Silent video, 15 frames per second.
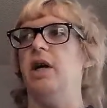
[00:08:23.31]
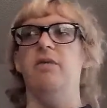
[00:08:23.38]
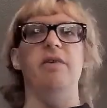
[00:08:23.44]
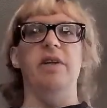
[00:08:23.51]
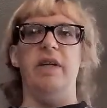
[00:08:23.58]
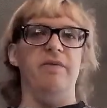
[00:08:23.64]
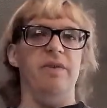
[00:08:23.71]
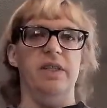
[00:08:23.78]
of
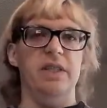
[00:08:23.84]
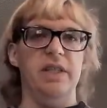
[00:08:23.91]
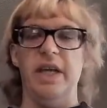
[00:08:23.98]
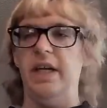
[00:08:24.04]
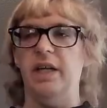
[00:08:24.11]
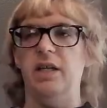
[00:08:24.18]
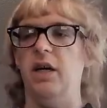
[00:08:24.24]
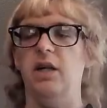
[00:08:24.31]
a different
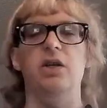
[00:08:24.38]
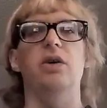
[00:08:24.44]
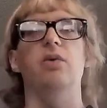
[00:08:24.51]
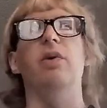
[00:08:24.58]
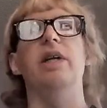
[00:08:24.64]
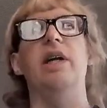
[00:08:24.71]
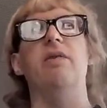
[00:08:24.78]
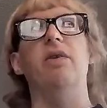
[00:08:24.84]
skin color or
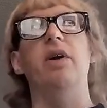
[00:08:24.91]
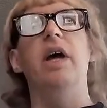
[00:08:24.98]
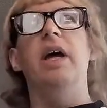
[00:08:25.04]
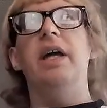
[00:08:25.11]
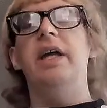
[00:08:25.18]
whatever.